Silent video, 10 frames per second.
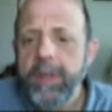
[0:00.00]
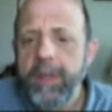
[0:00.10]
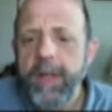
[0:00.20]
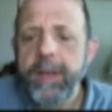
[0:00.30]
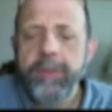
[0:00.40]

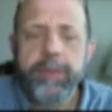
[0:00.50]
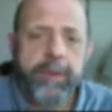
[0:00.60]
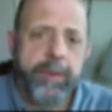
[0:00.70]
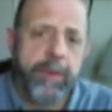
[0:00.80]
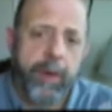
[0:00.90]
liked
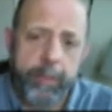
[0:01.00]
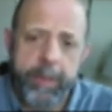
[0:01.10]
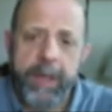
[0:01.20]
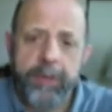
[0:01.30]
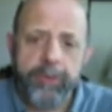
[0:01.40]
our
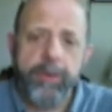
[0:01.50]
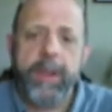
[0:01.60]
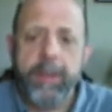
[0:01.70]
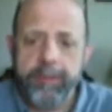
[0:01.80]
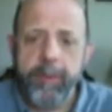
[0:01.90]
page
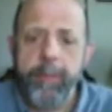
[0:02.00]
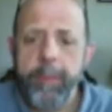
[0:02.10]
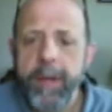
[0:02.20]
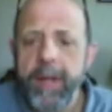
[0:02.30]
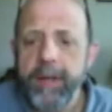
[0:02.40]
directly from the
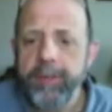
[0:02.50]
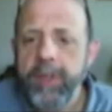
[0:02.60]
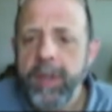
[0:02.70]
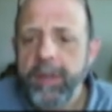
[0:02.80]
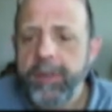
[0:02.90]
page.
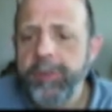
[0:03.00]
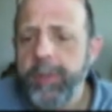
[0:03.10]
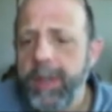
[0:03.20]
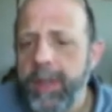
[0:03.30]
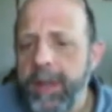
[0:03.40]
This
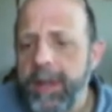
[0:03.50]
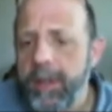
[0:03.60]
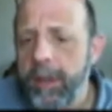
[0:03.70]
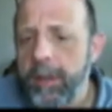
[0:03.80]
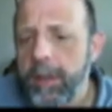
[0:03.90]
one I like
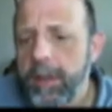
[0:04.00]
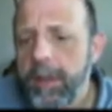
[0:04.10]
here.